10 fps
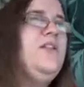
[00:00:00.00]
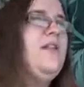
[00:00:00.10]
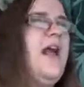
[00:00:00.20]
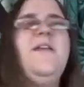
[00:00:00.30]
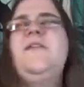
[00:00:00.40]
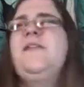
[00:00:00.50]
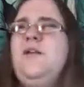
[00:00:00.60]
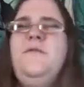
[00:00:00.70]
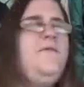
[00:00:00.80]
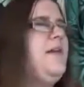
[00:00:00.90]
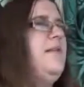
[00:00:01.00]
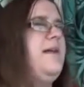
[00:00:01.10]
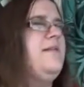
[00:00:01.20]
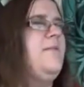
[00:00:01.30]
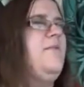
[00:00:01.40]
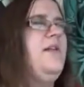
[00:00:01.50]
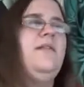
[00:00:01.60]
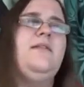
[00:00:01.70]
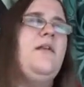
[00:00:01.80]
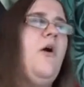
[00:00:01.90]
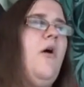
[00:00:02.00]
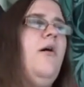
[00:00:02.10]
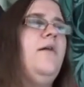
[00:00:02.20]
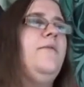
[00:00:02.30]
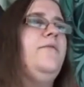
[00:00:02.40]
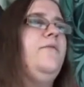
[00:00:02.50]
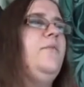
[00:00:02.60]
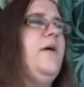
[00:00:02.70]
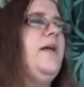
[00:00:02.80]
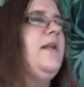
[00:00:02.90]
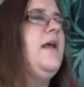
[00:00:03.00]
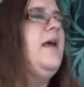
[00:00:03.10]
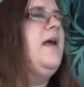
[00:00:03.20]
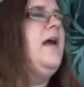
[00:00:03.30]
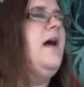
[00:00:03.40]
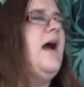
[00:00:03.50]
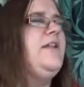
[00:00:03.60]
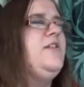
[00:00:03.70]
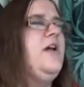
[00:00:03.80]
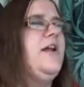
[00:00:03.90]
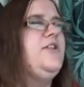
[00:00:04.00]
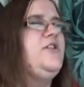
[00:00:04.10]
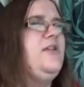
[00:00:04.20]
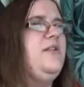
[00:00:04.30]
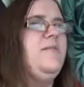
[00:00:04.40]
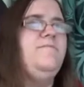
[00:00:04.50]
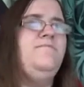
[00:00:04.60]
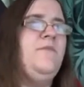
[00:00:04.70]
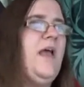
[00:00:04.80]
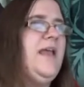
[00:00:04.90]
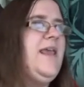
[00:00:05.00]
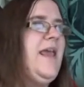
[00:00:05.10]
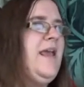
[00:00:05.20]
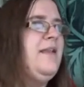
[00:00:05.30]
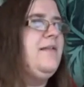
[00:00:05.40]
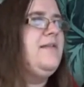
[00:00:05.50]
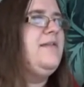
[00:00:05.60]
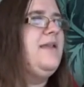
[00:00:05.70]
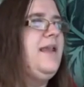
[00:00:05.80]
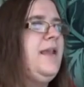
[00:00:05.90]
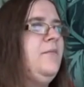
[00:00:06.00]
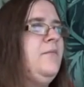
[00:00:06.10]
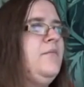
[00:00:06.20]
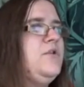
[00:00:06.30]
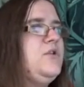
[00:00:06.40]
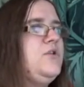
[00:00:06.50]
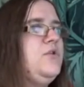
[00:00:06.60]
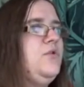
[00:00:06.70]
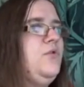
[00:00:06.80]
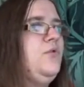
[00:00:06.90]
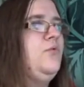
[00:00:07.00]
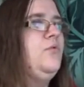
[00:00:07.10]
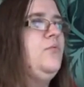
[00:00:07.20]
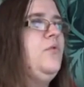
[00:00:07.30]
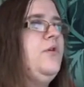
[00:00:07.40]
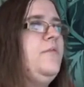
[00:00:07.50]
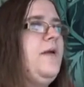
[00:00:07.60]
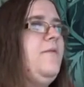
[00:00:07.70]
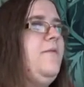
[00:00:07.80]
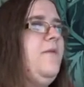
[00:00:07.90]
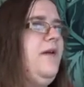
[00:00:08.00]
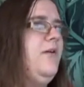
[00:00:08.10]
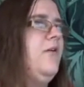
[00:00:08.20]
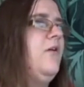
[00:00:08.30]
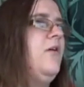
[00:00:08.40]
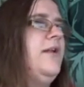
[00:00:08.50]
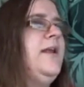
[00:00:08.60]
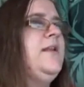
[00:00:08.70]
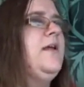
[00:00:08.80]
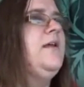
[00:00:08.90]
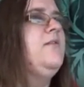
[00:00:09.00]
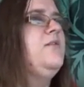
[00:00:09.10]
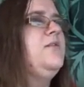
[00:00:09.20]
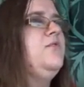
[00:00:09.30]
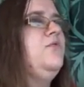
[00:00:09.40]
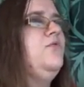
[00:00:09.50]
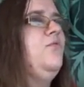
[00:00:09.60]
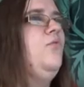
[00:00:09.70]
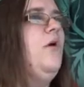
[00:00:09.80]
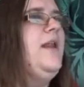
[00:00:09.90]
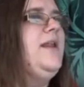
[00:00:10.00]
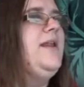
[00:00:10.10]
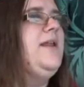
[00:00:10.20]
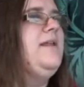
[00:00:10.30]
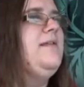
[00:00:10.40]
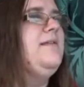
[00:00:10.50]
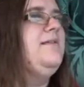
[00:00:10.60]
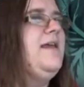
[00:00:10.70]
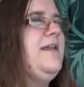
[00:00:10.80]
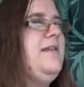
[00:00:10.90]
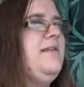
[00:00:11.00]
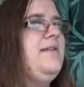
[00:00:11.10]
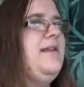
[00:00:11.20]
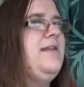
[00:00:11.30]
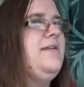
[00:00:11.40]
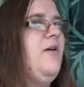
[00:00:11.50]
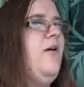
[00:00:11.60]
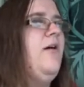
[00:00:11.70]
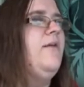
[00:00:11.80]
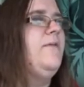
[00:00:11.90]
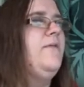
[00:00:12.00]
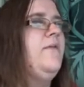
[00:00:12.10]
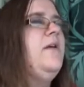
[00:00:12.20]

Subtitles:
I still feel like something's off, but I can't seem to put my finger on it as to what it is that is off